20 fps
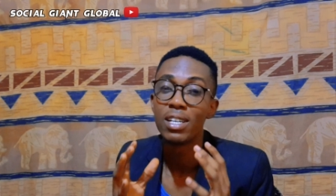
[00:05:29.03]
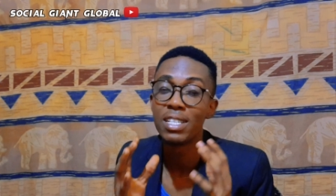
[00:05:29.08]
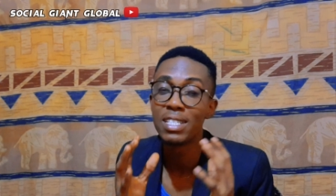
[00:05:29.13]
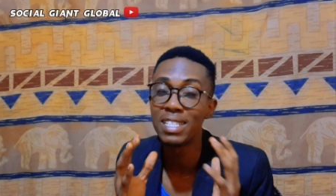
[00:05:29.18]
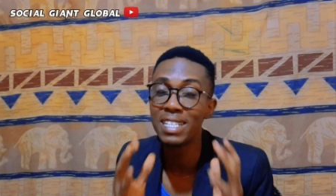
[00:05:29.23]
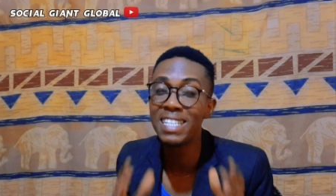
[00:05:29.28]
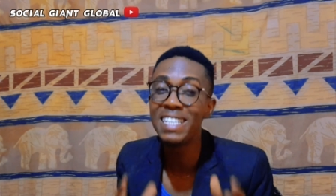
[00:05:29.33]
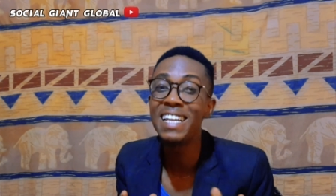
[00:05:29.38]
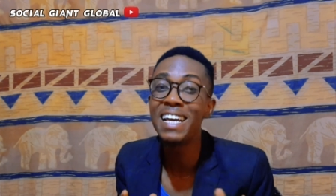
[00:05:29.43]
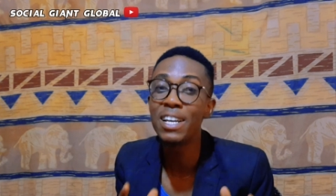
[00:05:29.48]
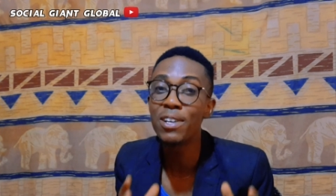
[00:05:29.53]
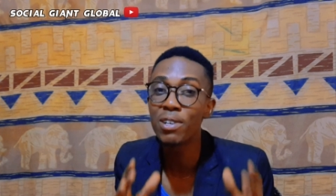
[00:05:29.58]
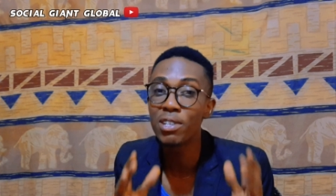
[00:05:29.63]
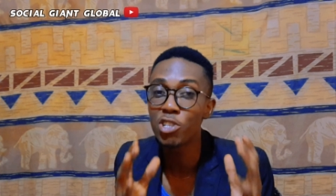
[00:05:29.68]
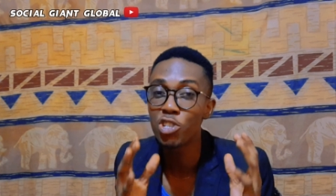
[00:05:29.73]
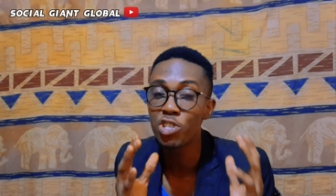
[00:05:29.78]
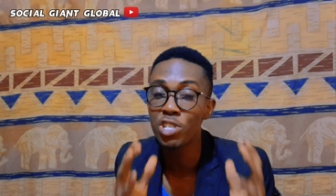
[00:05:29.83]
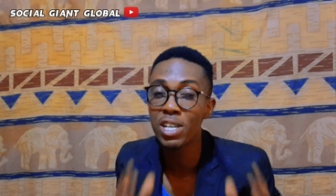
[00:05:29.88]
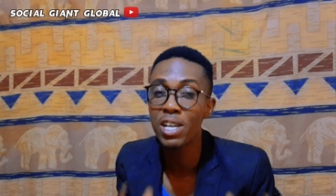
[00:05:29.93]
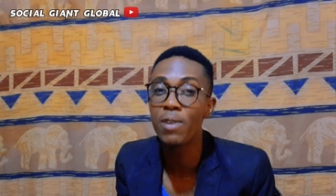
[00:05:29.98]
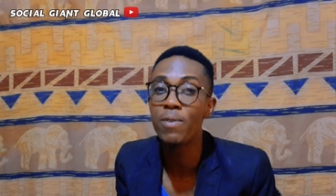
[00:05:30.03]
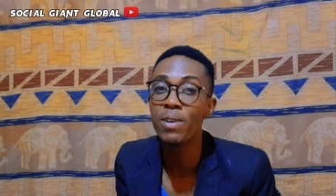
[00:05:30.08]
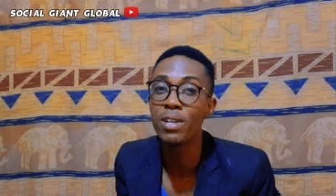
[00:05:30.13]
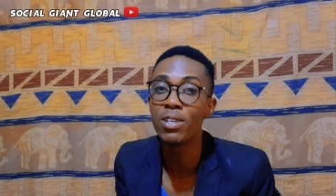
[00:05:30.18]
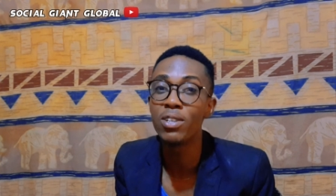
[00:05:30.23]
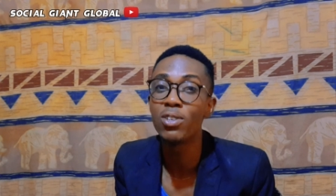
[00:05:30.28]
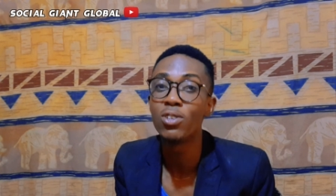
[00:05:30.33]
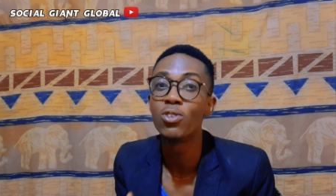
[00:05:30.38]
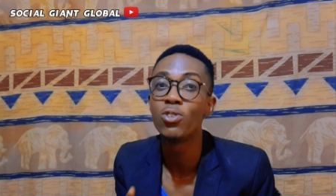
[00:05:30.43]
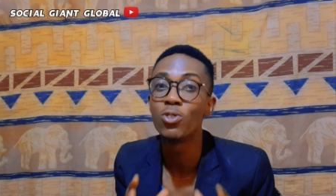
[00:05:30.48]
It's either you're
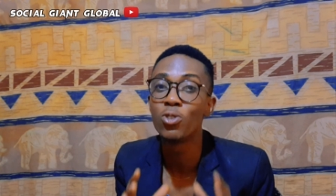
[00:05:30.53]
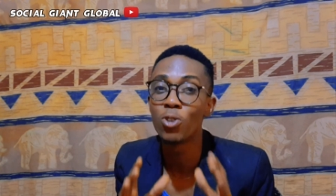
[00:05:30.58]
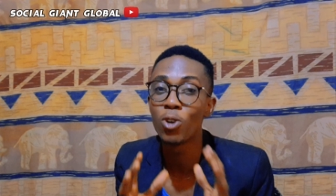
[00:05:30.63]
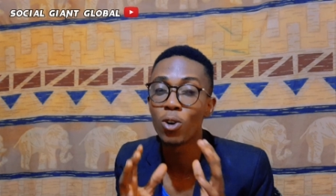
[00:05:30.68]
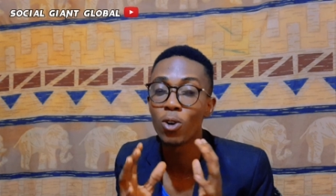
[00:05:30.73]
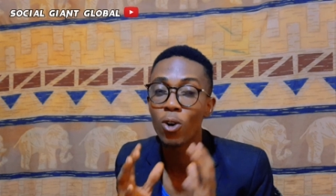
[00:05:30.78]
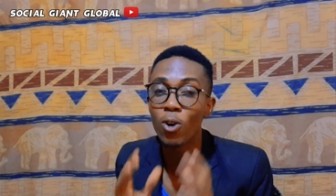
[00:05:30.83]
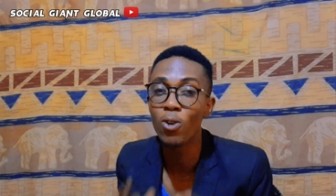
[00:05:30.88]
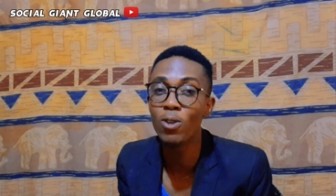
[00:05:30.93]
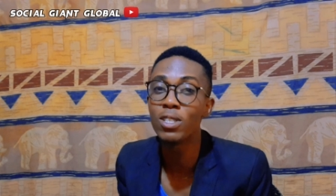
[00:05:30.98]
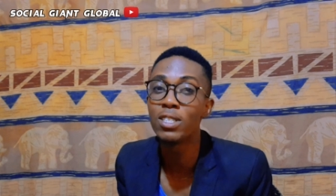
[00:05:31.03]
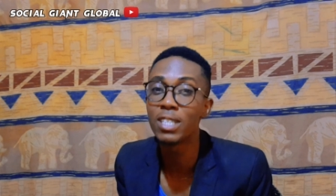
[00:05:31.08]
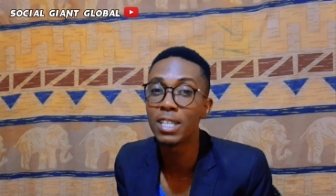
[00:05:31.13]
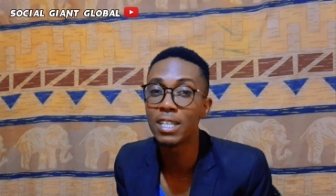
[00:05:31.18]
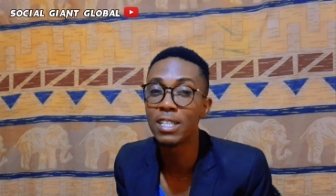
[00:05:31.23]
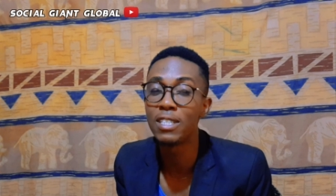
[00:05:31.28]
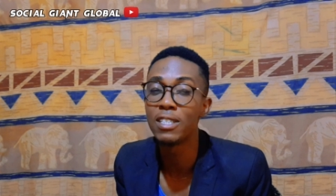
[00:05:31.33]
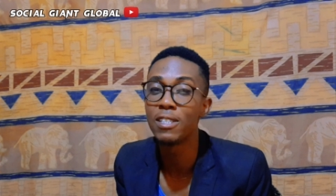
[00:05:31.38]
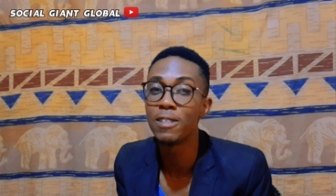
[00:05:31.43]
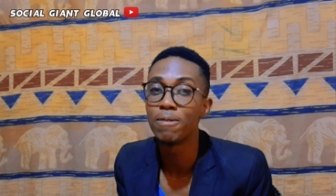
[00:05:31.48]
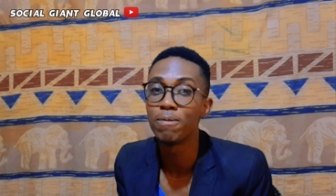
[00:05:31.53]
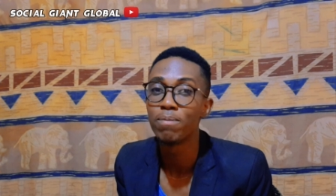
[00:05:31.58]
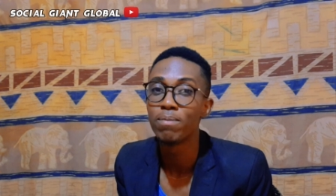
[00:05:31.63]
sharing your content